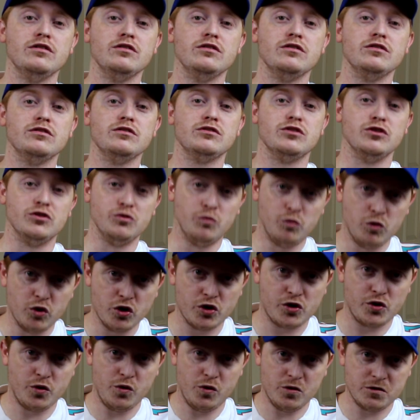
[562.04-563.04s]
to the
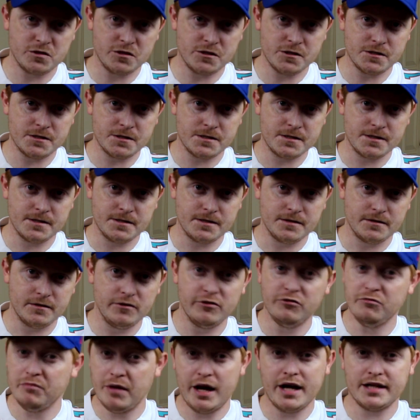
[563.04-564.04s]
workhorses of
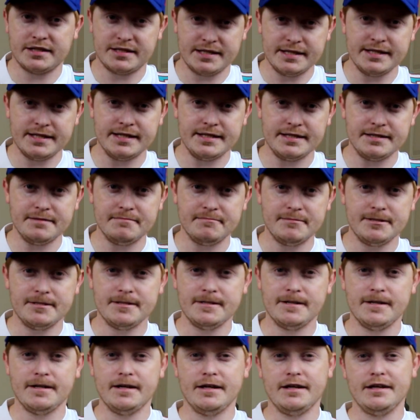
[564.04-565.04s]
my team.
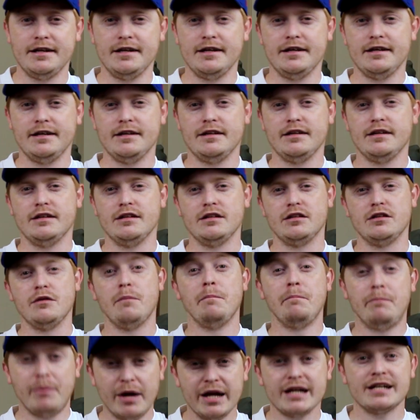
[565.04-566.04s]
The
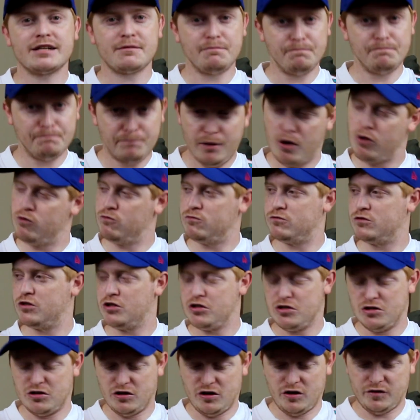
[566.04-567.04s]
backbone
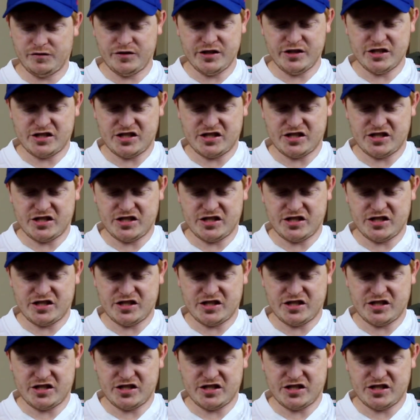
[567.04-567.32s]
of this